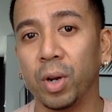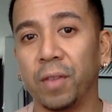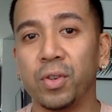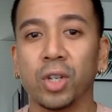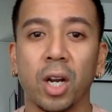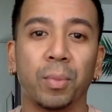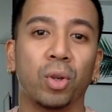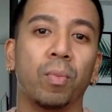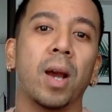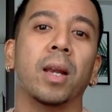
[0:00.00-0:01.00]
but if you sign up
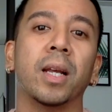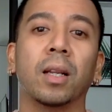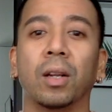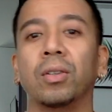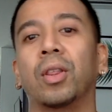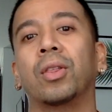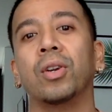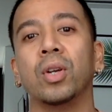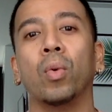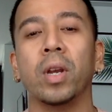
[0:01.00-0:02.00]
through my link, there is a
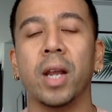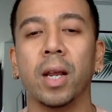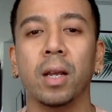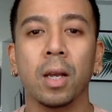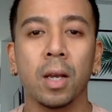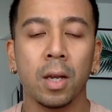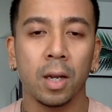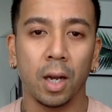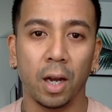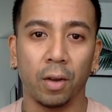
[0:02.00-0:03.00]
31-day
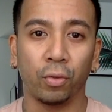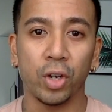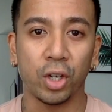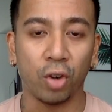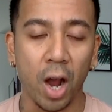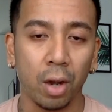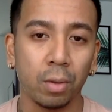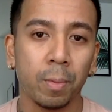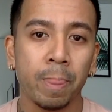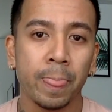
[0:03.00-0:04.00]
free trial